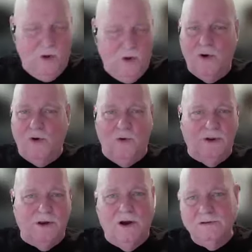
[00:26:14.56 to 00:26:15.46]

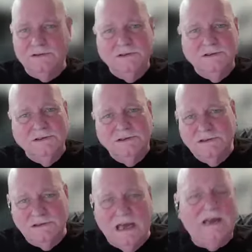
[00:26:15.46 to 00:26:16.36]
Woohoo, you know,
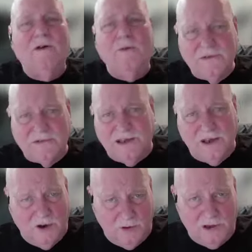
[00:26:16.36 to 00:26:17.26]
not even a
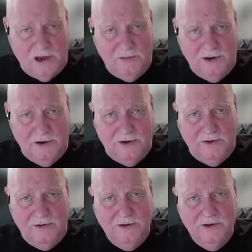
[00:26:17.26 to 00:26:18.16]
mosquito would come
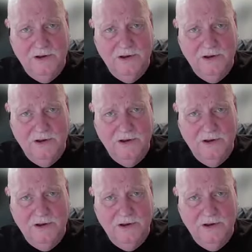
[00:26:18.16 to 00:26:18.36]
near you.